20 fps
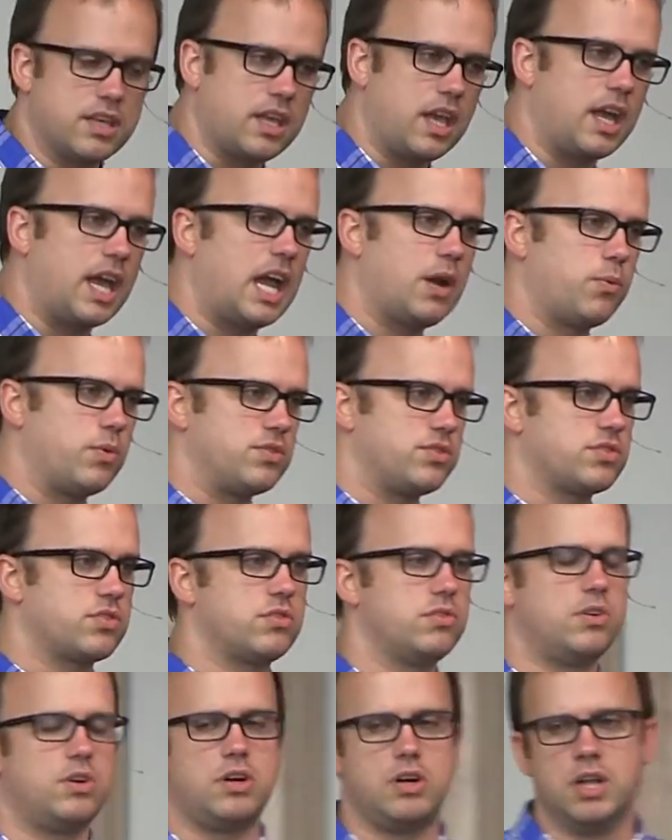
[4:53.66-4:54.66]
the King Edward
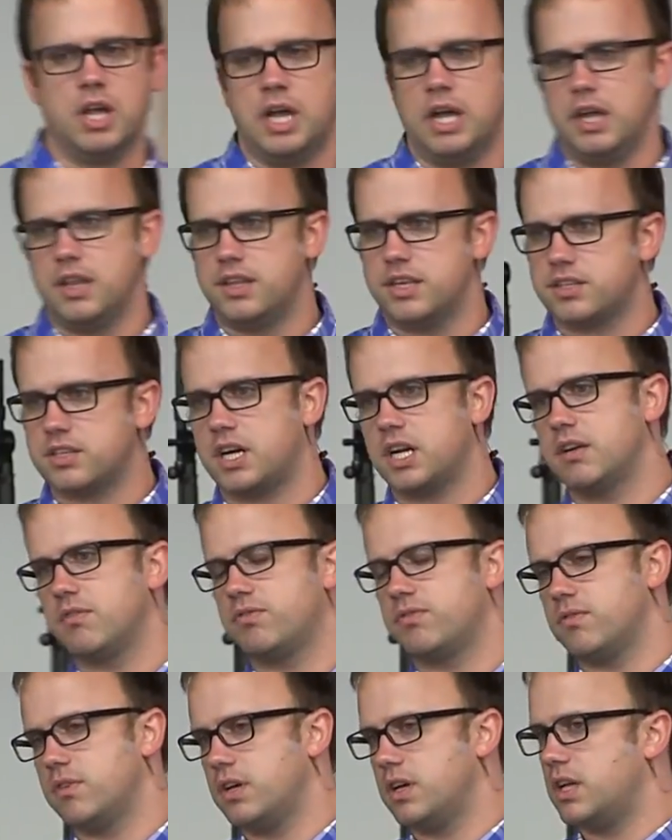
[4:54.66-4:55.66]
School, this kind
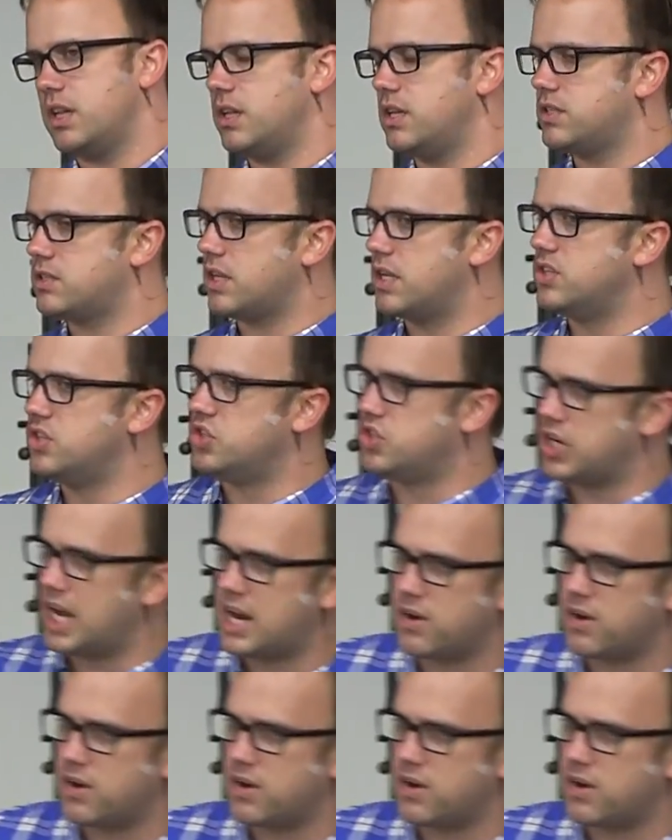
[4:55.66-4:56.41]
of, at least in